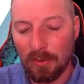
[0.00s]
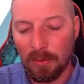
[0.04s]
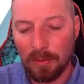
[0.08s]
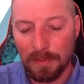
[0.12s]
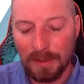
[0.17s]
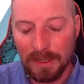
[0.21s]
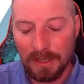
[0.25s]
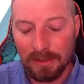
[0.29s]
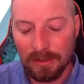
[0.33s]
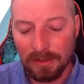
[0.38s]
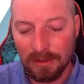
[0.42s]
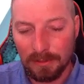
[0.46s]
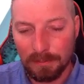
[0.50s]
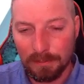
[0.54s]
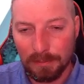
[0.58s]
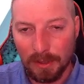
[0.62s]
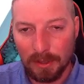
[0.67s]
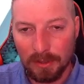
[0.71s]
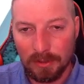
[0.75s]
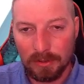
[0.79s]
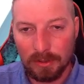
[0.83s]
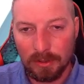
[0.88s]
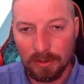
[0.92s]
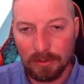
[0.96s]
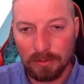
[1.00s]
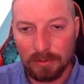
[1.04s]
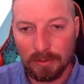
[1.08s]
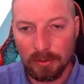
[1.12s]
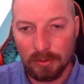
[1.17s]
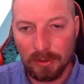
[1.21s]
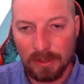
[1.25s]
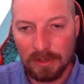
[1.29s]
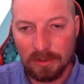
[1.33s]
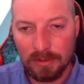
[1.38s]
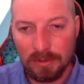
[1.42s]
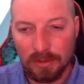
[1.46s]
will make your part go
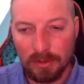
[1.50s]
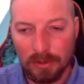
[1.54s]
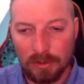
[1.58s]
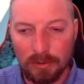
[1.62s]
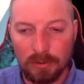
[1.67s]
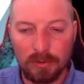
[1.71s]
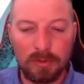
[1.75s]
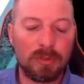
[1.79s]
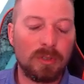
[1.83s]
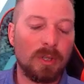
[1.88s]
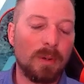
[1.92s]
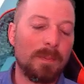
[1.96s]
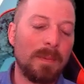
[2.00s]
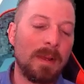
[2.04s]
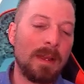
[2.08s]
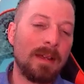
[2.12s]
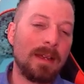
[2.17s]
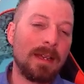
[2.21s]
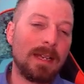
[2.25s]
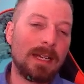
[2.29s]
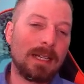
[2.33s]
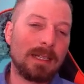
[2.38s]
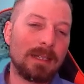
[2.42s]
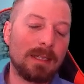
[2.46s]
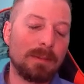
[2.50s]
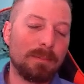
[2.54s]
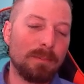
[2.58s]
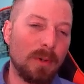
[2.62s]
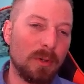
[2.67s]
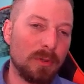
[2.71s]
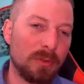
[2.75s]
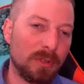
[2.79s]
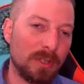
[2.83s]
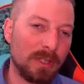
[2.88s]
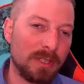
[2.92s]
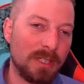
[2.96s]
green circle. So
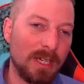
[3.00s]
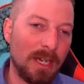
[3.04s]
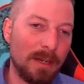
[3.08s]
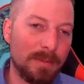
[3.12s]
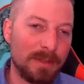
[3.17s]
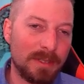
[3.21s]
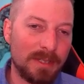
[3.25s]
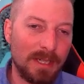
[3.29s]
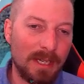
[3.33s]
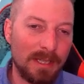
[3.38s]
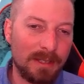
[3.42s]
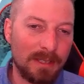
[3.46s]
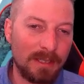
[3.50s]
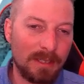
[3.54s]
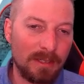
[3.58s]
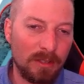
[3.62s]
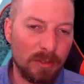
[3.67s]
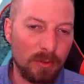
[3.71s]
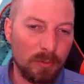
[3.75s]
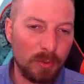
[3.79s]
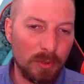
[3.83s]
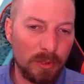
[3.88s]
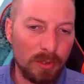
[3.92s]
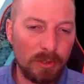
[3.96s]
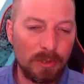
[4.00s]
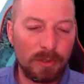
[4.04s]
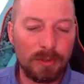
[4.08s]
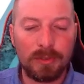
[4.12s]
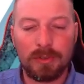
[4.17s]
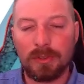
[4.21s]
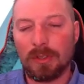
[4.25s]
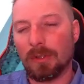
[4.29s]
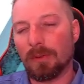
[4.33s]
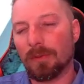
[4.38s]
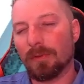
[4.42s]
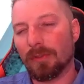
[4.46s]
most of the time it's not the end of the
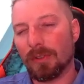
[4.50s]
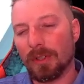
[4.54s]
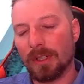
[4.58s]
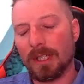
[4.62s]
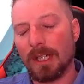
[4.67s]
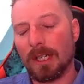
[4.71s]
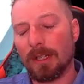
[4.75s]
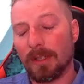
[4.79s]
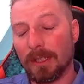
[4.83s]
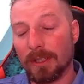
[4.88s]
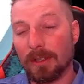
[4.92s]
world. Don't freak out